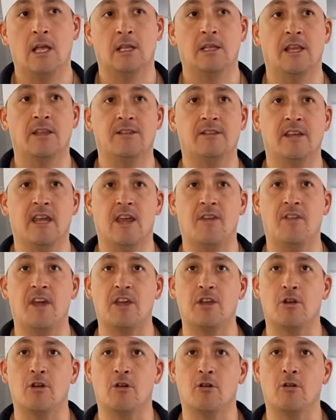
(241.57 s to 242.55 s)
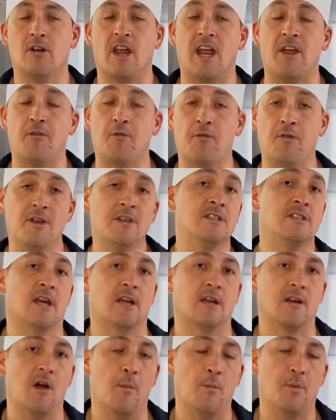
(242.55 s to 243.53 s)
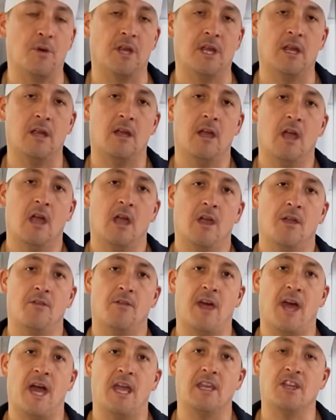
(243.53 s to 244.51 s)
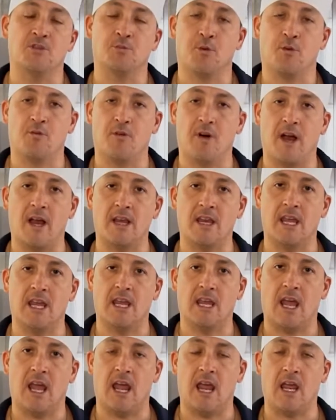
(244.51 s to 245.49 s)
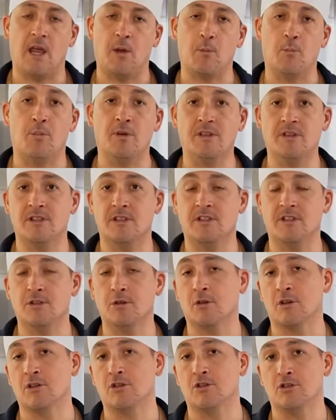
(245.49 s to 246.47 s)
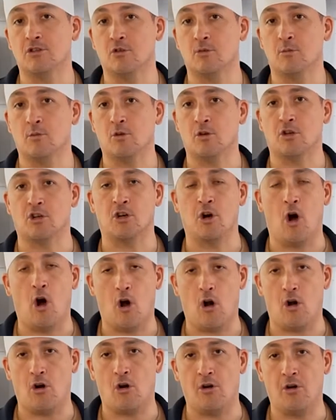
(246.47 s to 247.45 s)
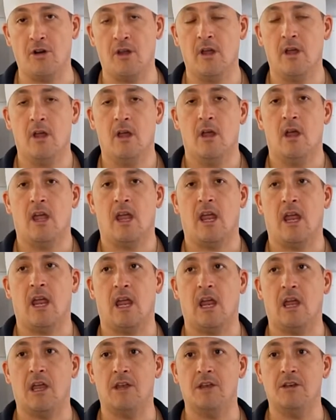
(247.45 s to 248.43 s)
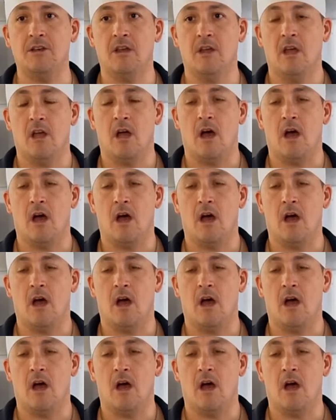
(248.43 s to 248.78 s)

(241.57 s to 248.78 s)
Let's say that you're a fintech company that is providing a business to consumer card, and